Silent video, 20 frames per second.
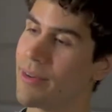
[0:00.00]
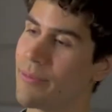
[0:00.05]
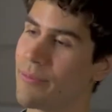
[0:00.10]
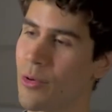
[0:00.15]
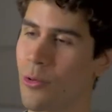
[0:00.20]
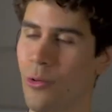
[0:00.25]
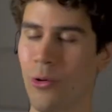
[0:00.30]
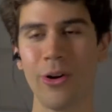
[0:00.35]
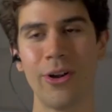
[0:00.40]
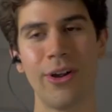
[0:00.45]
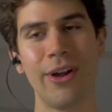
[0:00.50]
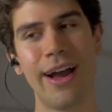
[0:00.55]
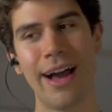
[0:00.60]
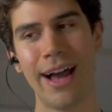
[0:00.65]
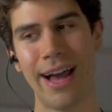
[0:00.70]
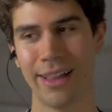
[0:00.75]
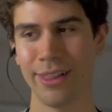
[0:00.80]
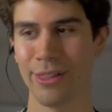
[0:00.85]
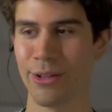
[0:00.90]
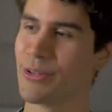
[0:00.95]
or
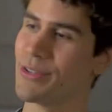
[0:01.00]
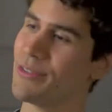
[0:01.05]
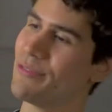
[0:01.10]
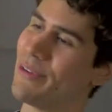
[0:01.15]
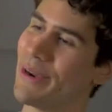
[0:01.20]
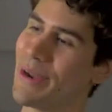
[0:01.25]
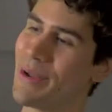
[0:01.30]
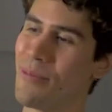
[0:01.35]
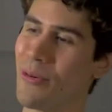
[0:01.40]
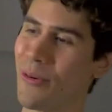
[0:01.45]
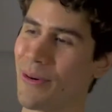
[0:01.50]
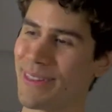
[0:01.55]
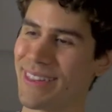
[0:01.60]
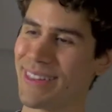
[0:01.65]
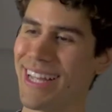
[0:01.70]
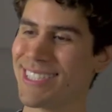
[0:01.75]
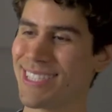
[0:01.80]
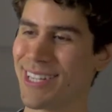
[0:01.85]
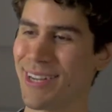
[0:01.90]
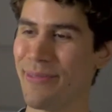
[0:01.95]
I learned a very important
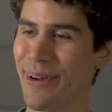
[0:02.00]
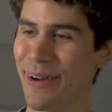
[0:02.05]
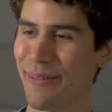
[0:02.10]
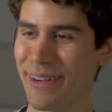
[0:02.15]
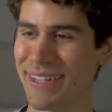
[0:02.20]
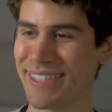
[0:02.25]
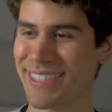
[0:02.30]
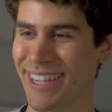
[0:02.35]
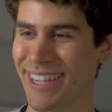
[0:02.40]
lesson about myself,